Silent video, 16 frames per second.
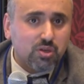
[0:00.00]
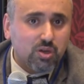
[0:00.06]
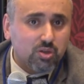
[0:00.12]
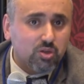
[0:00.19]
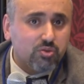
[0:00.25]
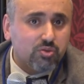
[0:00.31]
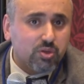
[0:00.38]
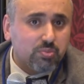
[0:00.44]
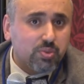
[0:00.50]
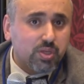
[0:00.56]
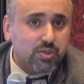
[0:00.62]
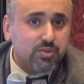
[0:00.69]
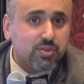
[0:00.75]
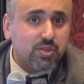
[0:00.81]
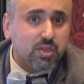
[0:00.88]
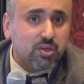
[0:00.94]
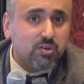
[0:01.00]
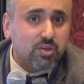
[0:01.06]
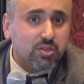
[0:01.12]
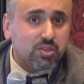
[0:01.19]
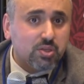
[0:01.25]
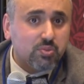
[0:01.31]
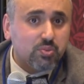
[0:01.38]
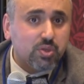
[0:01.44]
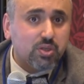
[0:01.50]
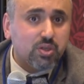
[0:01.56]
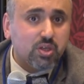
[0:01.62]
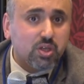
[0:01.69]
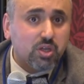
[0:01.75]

all over the place now and it's completely